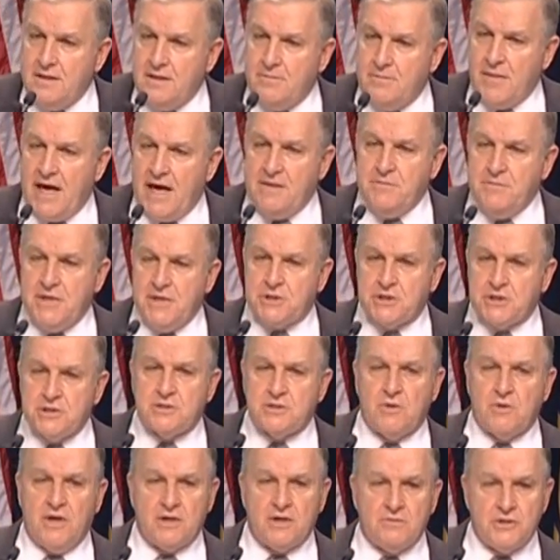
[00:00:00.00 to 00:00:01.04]
my
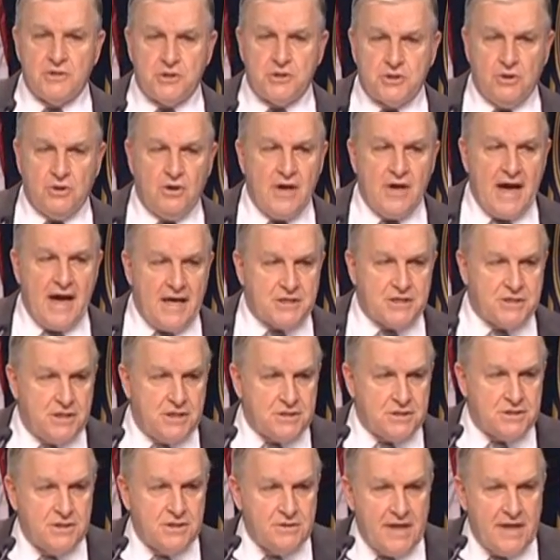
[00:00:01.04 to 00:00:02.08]
missions were to ensure
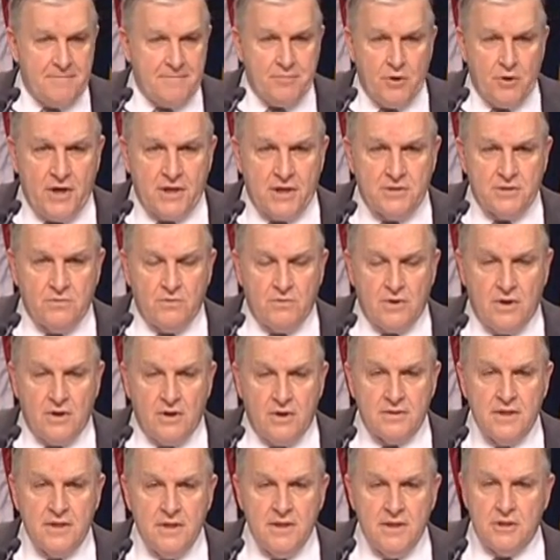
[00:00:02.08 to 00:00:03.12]
access to that of the
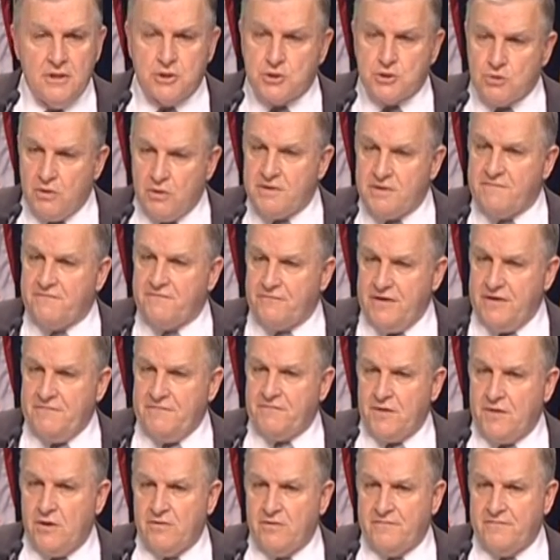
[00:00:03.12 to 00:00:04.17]
world, ensure the free
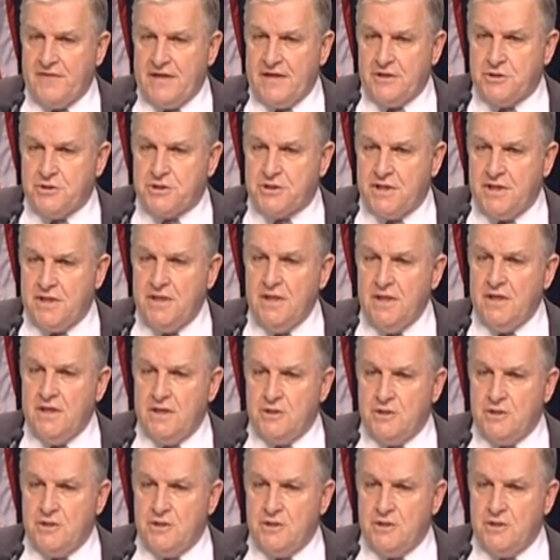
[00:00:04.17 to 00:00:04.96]
flow of energy,